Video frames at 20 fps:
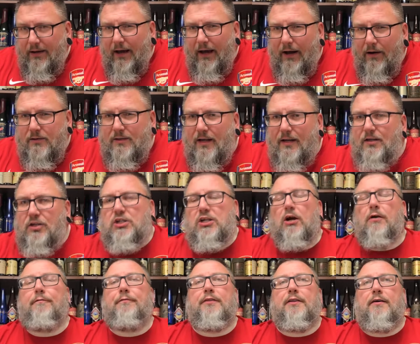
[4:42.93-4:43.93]
I was on the
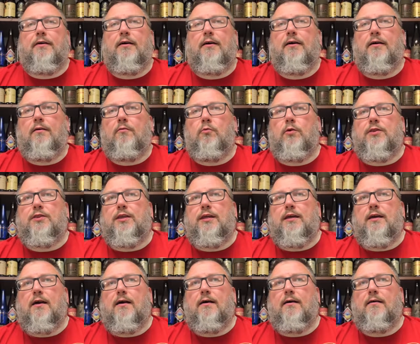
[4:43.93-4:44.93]
shelf with the with
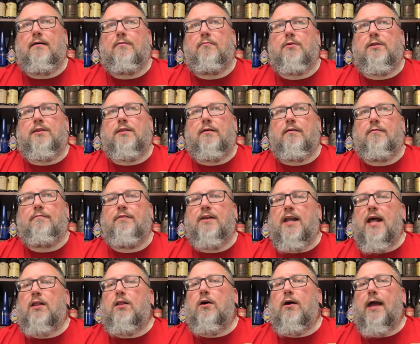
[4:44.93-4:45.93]
the uh, with the
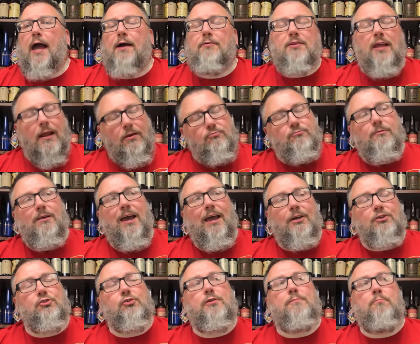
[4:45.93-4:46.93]
vanilla. I was
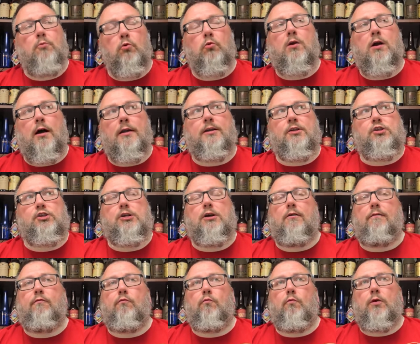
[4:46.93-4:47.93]
actually more on the
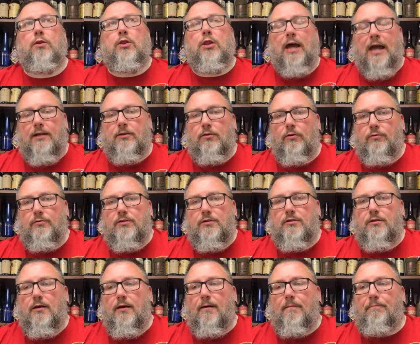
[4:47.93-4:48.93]
shelf with
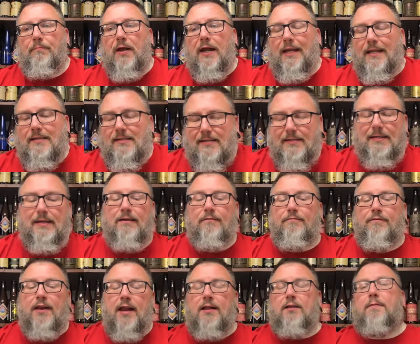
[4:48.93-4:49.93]
lactose. Um, I could see
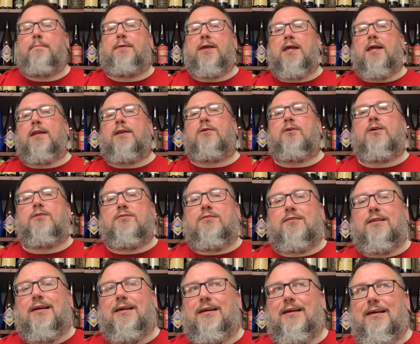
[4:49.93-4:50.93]
vanilla being in there
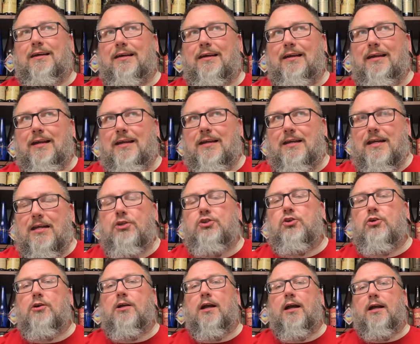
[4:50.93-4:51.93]
because it, it, it, knee
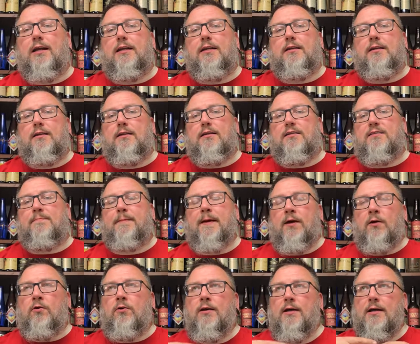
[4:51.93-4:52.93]
jerk and the
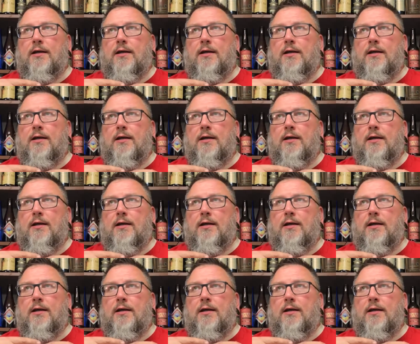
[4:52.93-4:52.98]
smell